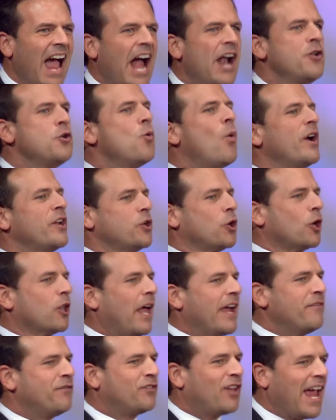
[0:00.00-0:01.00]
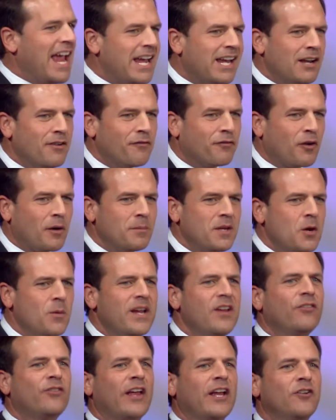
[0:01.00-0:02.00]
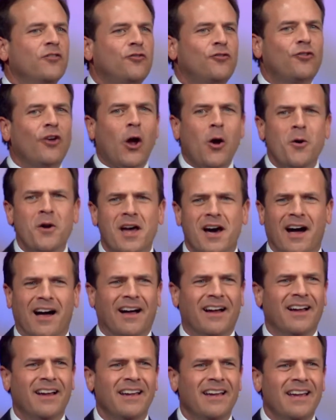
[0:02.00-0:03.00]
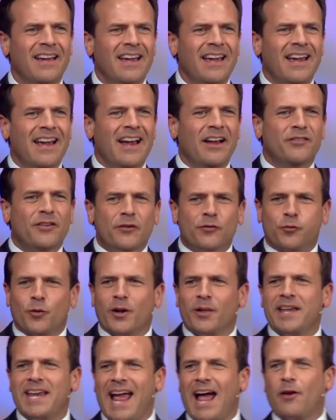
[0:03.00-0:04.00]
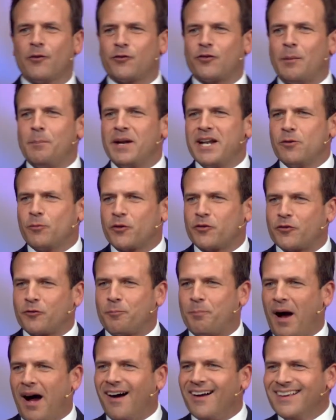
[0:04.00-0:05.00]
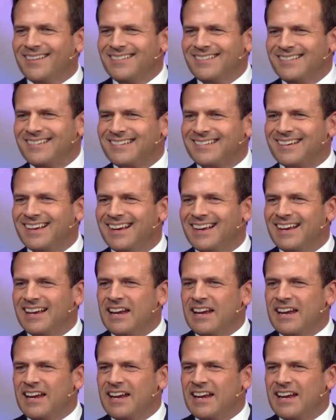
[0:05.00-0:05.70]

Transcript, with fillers: And you want your life taken from you? He's saying, Jonah, is this really how somebody responds?